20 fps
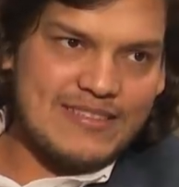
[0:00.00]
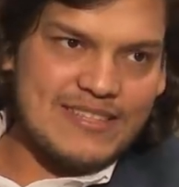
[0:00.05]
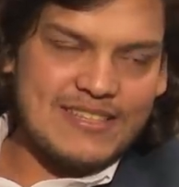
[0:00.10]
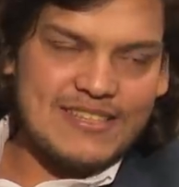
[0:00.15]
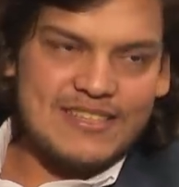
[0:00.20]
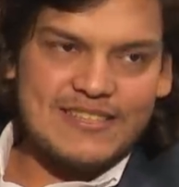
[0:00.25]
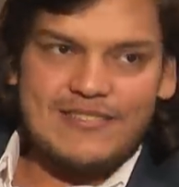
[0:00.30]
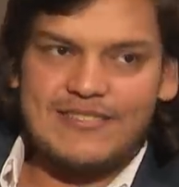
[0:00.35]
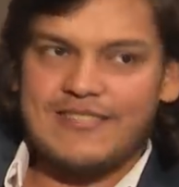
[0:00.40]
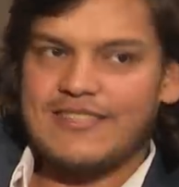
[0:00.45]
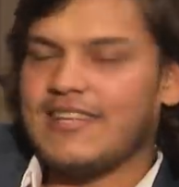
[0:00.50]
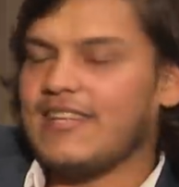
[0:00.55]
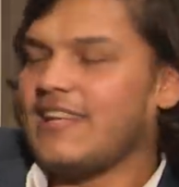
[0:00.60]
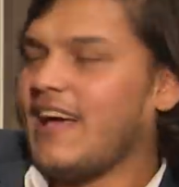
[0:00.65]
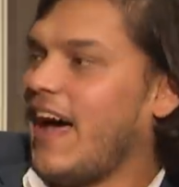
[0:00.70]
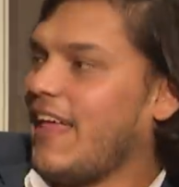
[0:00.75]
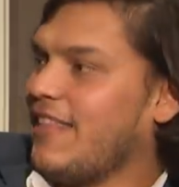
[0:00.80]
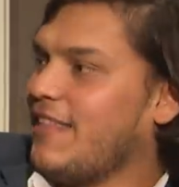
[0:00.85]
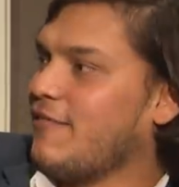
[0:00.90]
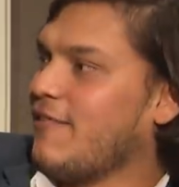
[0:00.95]
the, the the
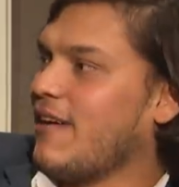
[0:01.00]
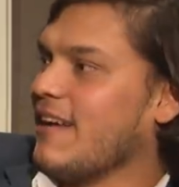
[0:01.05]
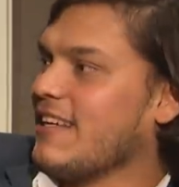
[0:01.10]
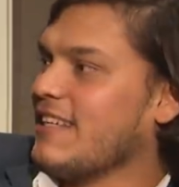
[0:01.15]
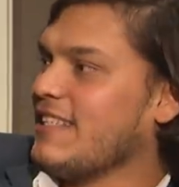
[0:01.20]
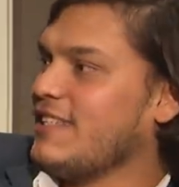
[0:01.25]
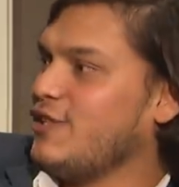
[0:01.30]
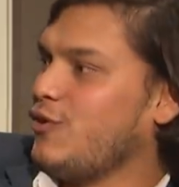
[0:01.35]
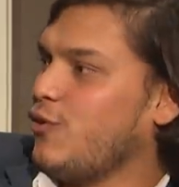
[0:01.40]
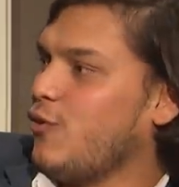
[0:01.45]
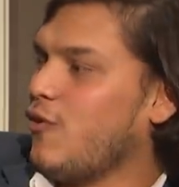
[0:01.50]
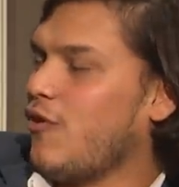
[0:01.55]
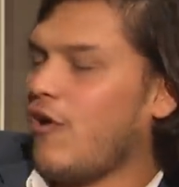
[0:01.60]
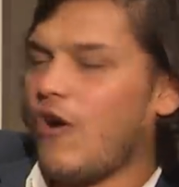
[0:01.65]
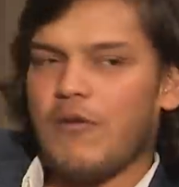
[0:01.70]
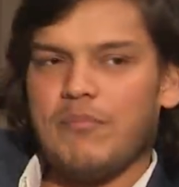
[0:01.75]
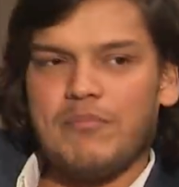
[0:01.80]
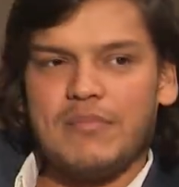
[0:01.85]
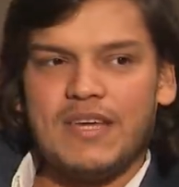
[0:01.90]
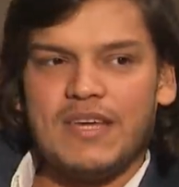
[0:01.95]
other one is you
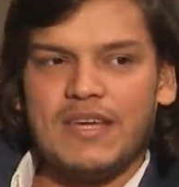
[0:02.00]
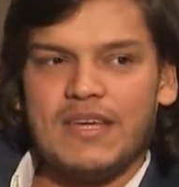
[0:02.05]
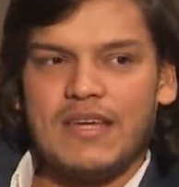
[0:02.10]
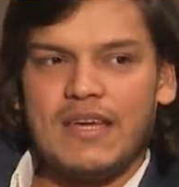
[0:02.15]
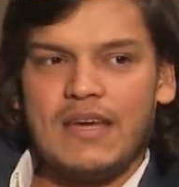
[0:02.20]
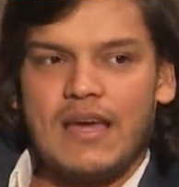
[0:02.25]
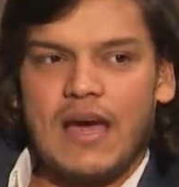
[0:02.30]
or me.